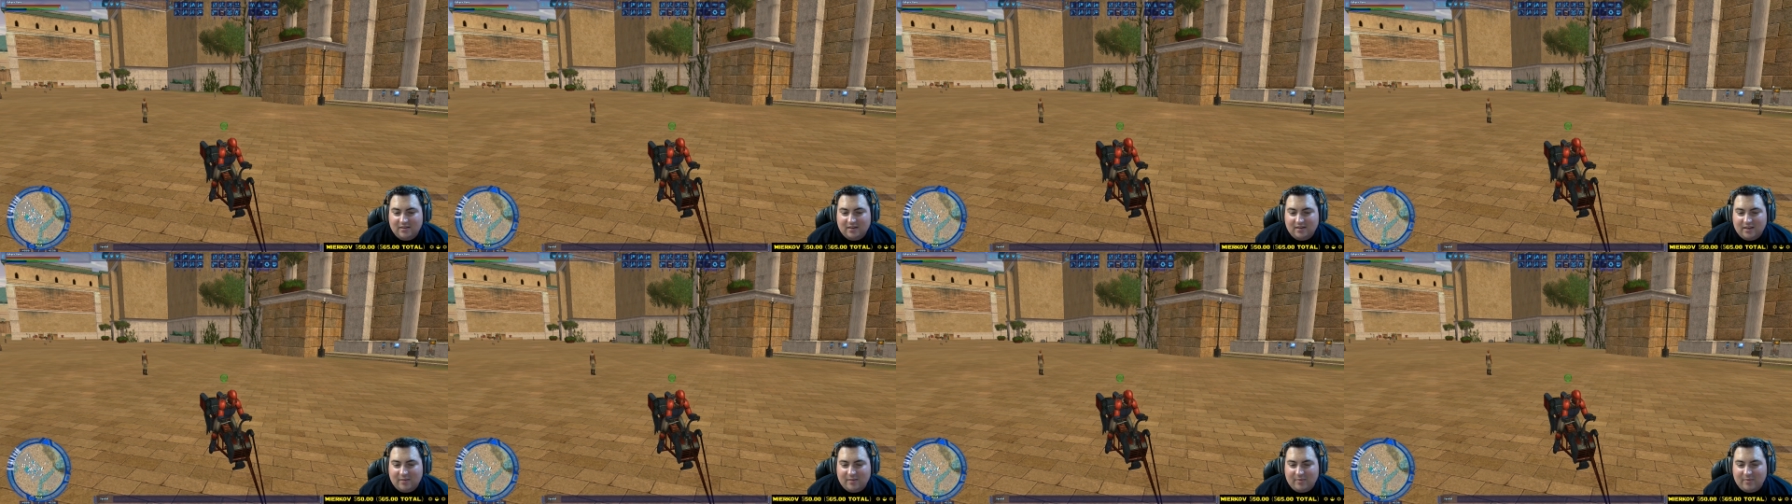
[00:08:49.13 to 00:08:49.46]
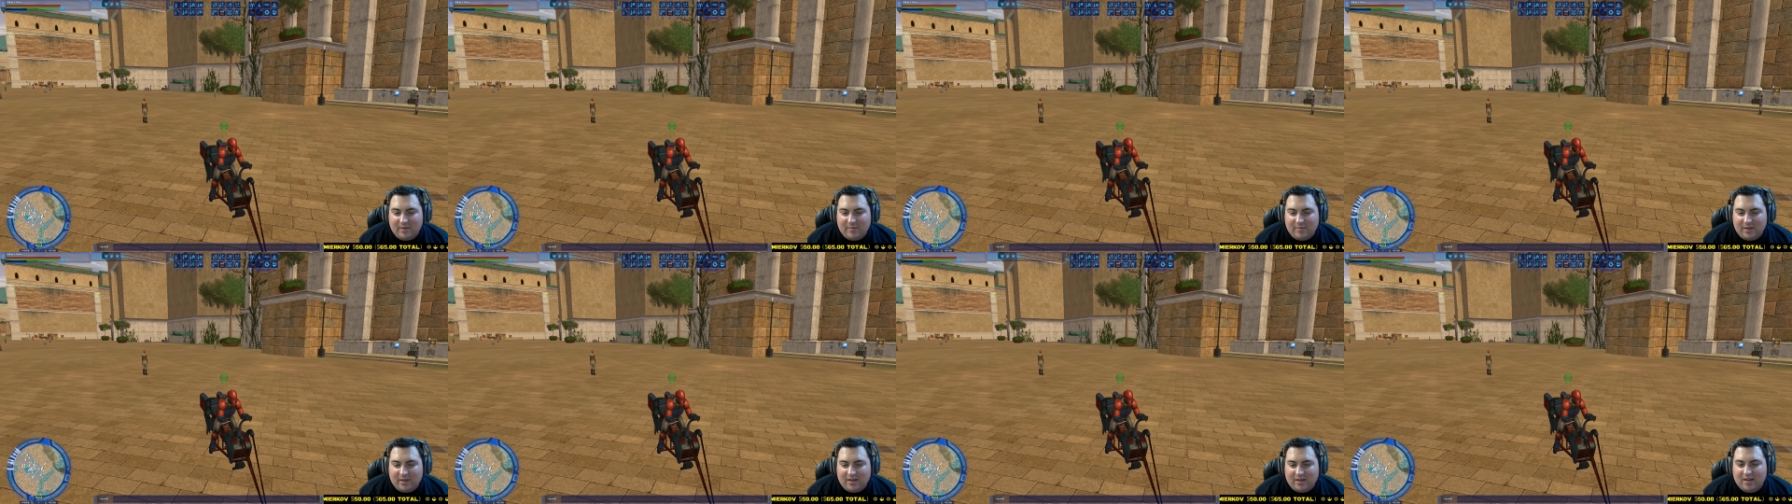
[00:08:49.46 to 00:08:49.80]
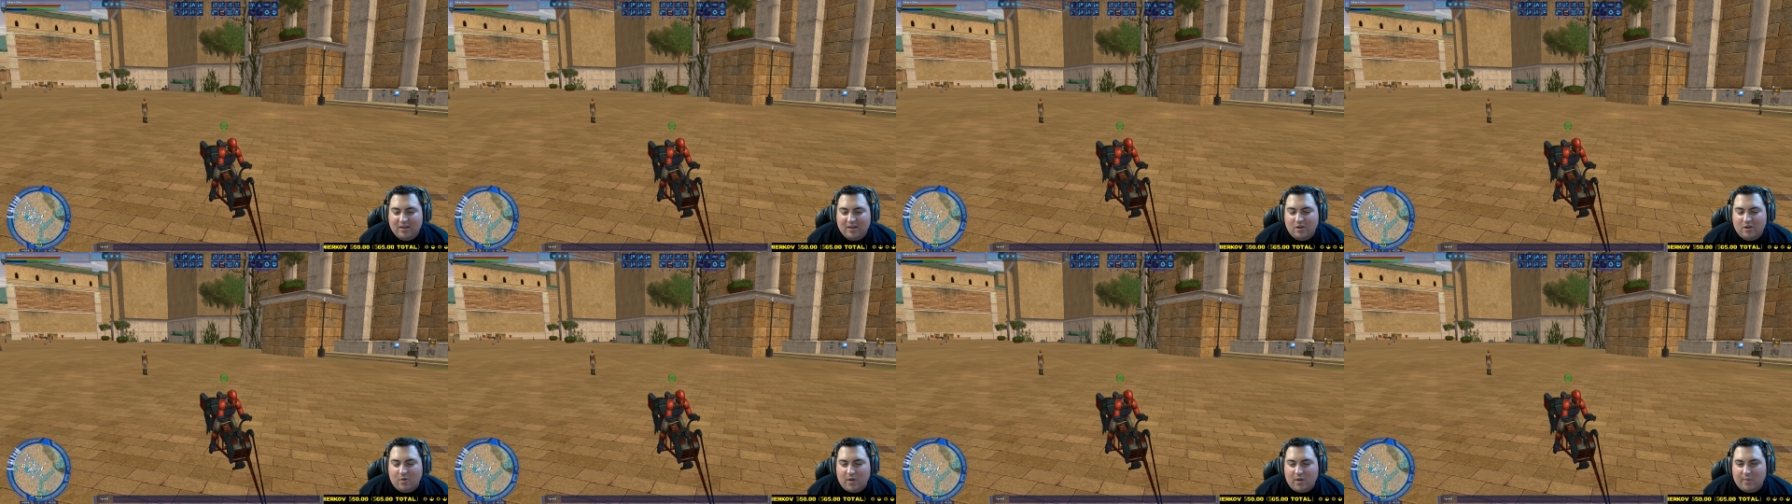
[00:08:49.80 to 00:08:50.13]
and maybe
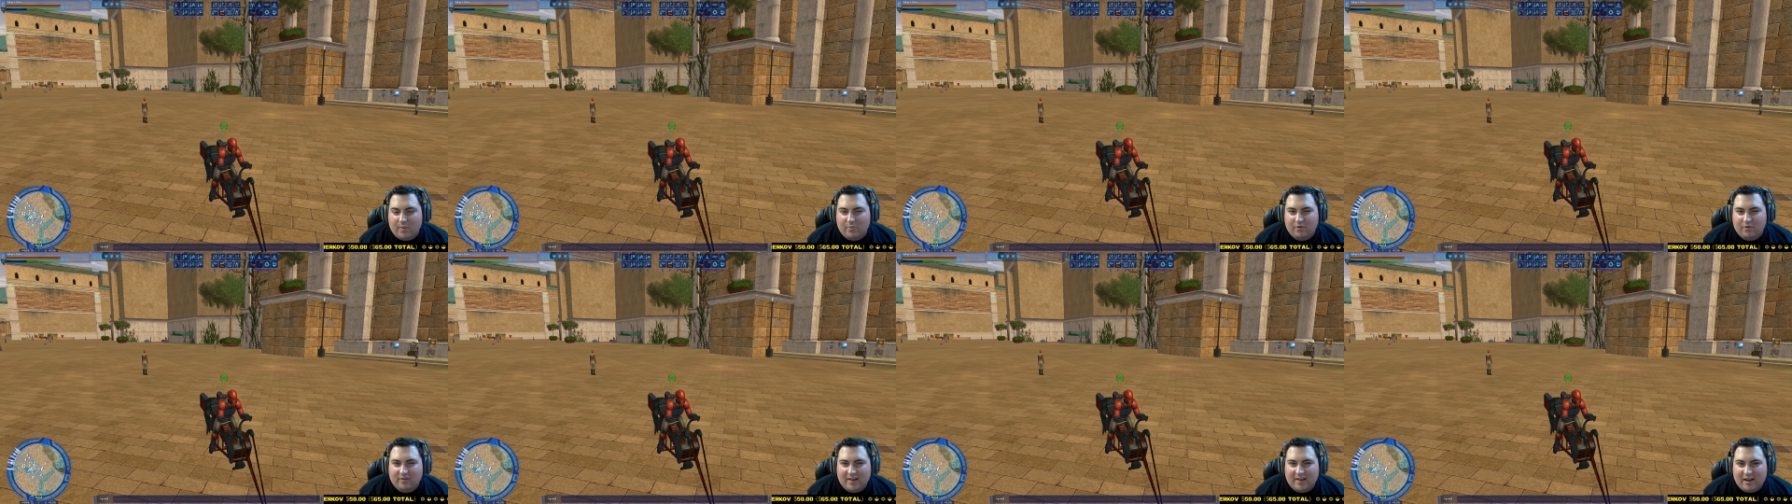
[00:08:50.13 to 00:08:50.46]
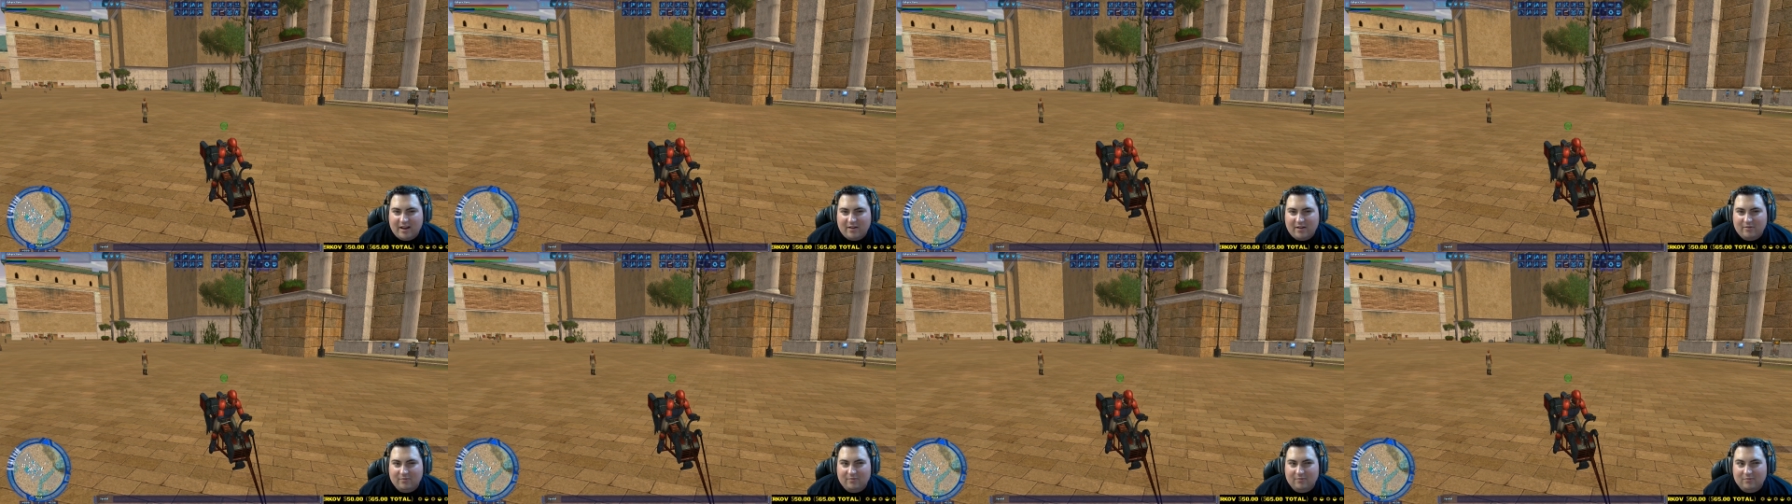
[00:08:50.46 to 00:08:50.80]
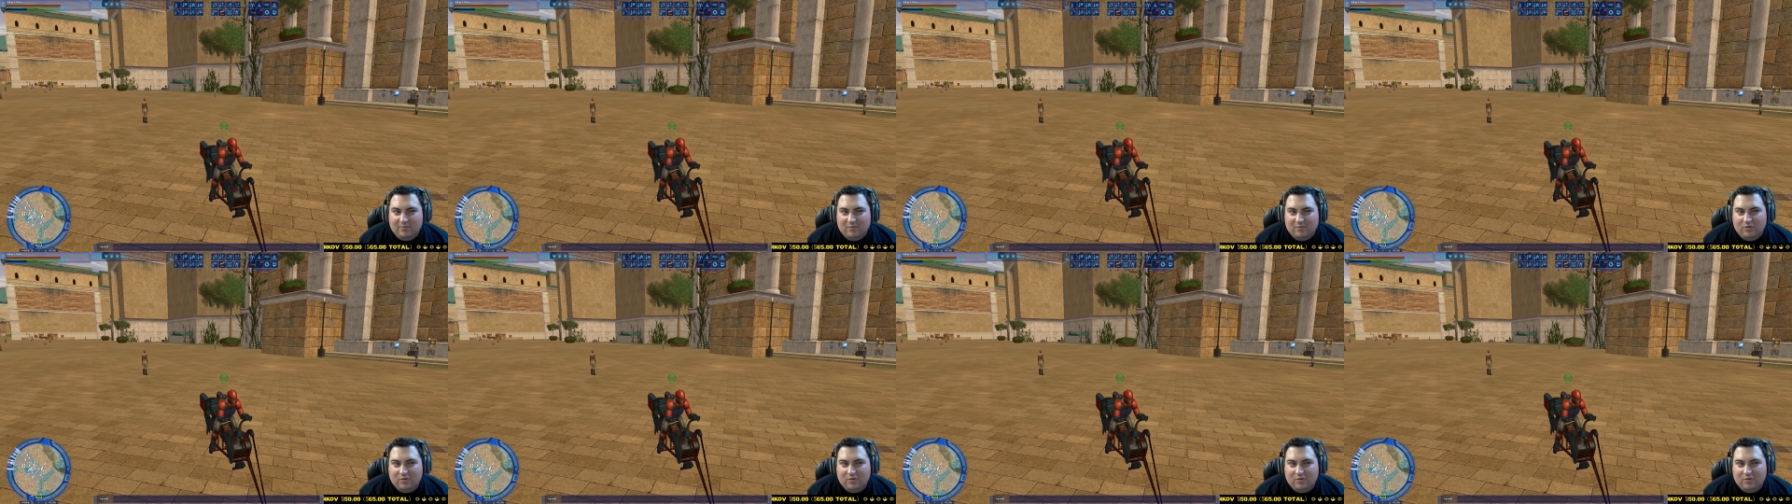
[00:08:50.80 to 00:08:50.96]
like go up or down